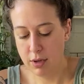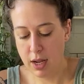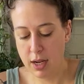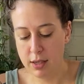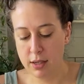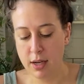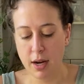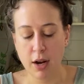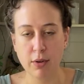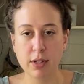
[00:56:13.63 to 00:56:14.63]
8 to 10
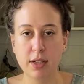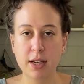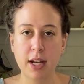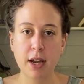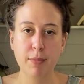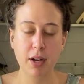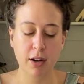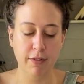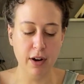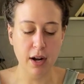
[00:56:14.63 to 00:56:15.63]
hours a day, Monday to
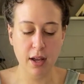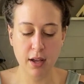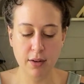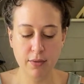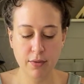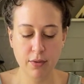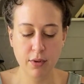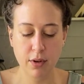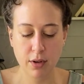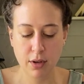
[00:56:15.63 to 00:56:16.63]
Friday.
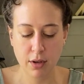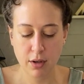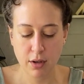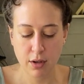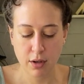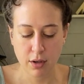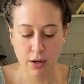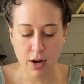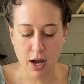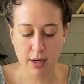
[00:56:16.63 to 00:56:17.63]

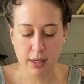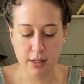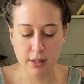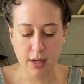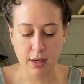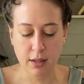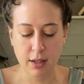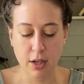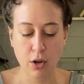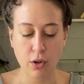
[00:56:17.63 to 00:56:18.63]
Not
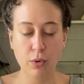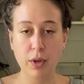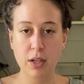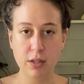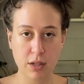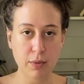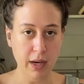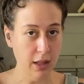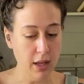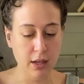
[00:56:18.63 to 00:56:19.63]
necessarily always
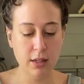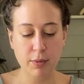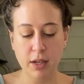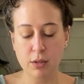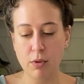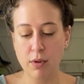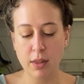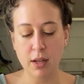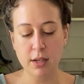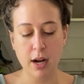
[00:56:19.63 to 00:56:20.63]
doing this because we run
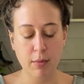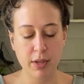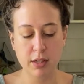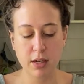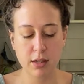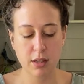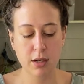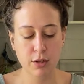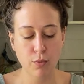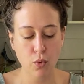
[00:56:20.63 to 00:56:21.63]
the entire business. So
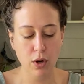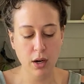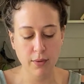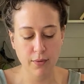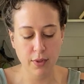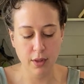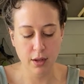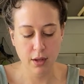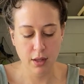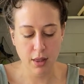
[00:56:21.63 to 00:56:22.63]
there's more
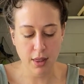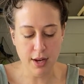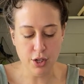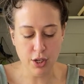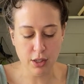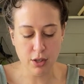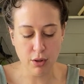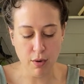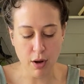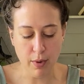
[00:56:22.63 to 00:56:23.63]
than just
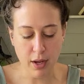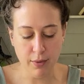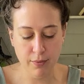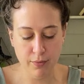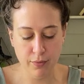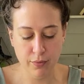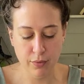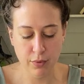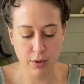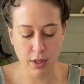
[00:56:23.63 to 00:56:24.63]
throwing
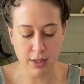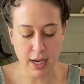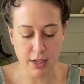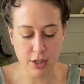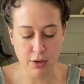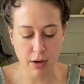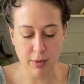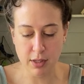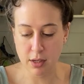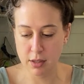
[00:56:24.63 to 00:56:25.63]
attached to our
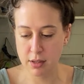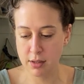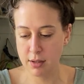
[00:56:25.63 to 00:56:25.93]
business.